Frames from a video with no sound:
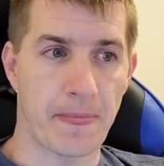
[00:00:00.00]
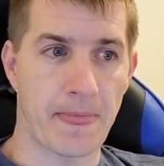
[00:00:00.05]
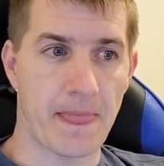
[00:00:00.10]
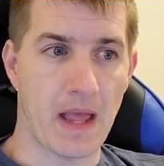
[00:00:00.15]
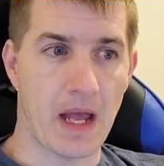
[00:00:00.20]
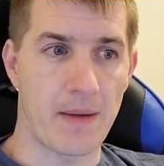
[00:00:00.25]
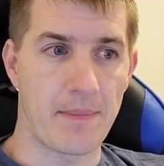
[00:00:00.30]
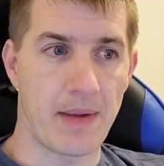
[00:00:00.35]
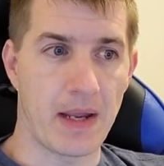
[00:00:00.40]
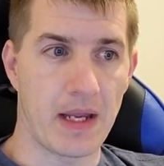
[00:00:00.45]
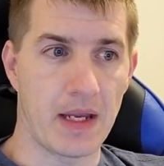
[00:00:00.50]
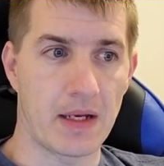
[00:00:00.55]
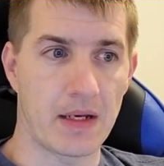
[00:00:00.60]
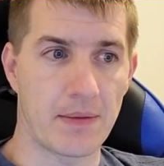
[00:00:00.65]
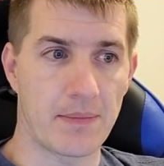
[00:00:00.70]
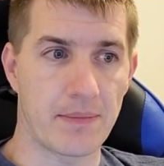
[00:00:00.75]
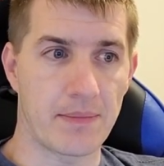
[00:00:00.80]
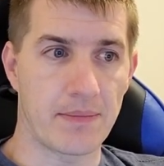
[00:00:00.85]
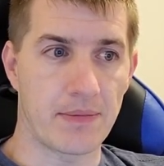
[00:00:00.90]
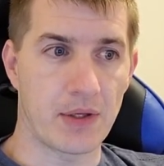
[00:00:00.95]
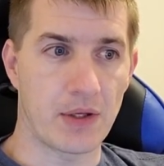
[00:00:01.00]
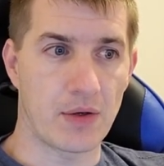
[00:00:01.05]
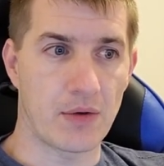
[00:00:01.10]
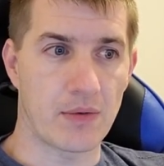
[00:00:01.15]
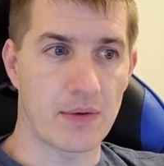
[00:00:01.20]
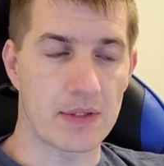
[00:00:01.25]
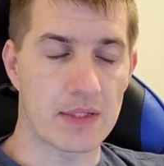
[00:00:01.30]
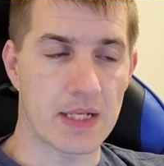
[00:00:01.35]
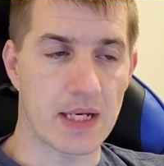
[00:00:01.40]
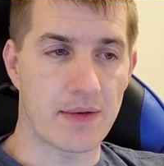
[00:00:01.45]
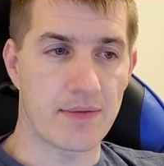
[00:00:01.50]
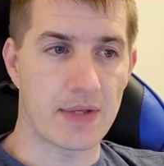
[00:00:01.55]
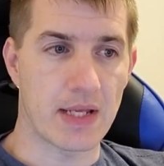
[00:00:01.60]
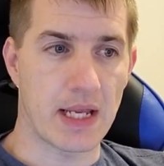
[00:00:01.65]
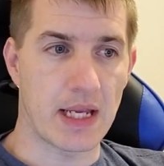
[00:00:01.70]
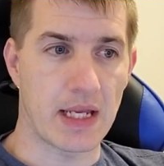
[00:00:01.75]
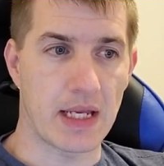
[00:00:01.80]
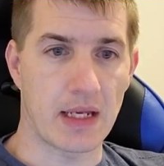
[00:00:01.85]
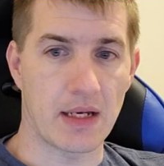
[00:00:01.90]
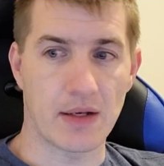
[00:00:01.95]
I may end up, instead of
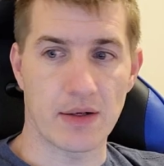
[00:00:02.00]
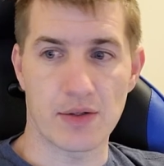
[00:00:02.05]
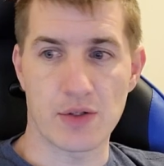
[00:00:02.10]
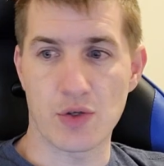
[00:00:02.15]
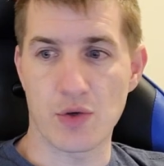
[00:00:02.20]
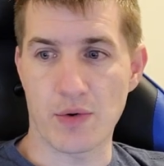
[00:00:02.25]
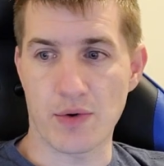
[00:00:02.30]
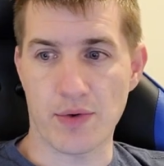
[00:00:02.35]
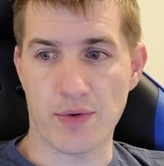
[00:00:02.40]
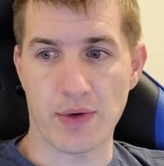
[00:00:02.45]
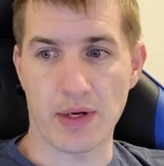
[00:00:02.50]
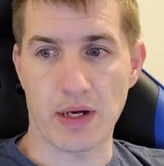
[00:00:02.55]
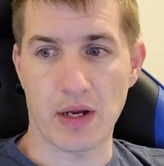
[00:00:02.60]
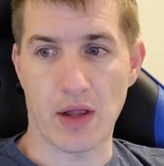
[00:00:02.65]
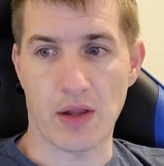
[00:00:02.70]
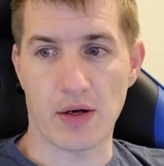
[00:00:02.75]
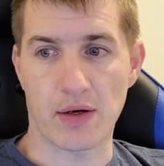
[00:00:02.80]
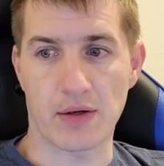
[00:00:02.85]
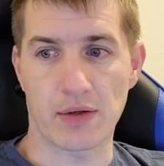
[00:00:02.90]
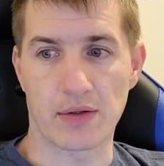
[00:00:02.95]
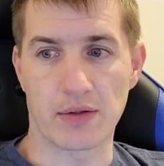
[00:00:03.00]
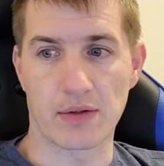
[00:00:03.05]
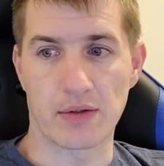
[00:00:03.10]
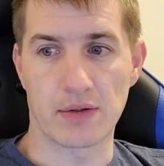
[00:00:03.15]
taking a $2 or $3